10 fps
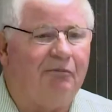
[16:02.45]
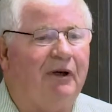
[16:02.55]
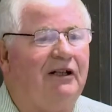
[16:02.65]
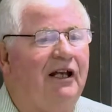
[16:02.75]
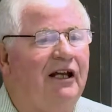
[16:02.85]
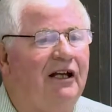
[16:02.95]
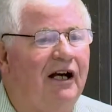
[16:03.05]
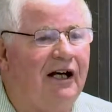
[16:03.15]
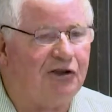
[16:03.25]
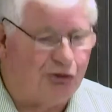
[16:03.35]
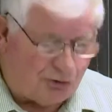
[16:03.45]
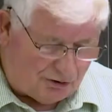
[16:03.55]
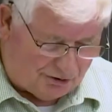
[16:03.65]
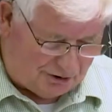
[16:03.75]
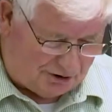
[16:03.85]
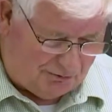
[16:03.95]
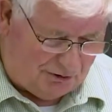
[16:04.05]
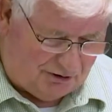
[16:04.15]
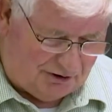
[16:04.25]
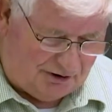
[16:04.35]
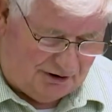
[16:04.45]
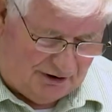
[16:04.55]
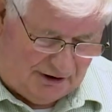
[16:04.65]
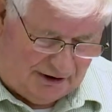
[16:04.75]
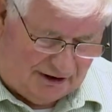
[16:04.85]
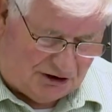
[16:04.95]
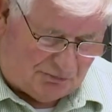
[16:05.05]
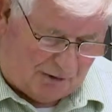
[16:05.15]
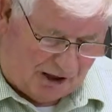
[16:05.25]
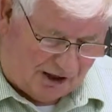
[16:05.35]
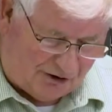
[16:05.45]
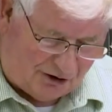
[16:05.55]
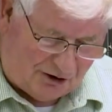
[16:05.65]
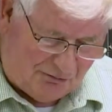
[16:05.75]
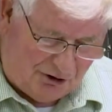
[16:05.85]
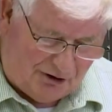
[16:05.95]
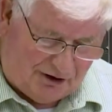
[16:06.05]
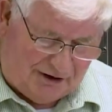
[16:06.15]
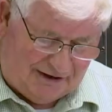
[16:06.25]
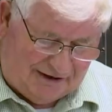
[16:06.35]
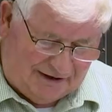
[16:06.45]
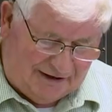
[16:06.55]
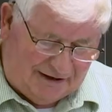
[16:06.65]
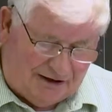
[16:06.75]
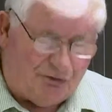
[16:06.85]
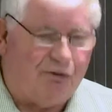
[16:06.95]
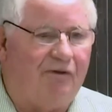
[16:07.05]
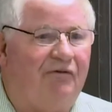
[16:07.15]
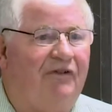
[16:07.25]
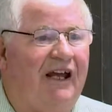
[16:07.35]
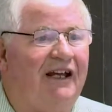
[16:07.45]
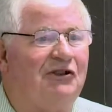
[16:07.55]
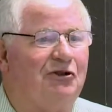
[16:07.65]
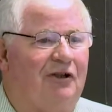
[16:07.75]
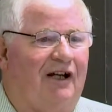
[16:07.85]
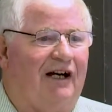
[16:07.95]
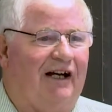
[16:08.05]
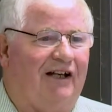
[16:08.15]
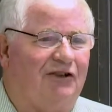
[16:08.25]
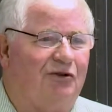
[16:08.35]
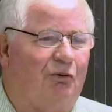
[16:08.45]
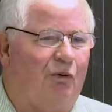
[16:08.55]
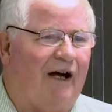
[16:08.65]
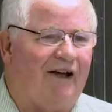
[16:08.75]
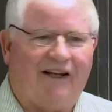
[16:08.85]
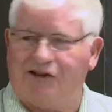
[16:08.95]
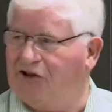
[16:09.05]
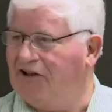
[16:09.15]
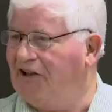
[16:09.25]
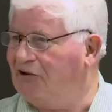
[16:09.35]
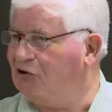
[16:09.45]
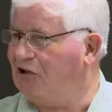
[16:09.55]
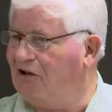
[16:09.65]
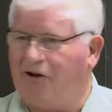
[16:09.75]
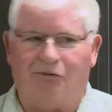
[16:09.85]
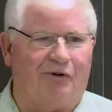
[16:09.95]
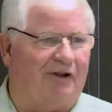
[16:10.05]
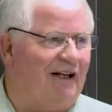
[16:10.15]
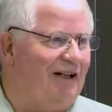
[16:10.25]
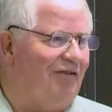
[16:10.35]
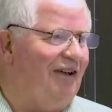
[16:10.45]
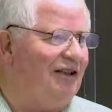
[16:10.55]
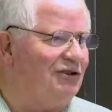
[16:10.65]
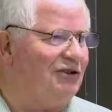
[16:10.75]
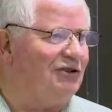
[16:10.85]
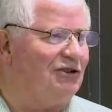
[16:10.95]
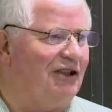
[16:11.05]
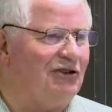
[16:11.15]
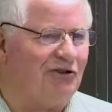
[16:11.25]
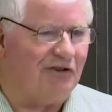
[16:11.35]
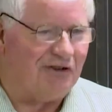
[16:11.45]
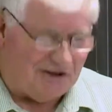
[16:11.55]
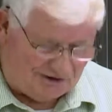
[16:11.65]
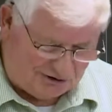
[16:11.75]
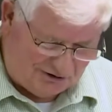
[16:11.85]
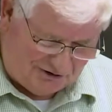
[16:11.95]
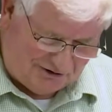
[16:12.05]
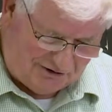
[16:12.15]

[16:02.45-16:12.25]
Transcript: Maintain God's order in the community. Inspire the community to evangelize. Wow, that's another scary word, that evangelization thing, isn't it?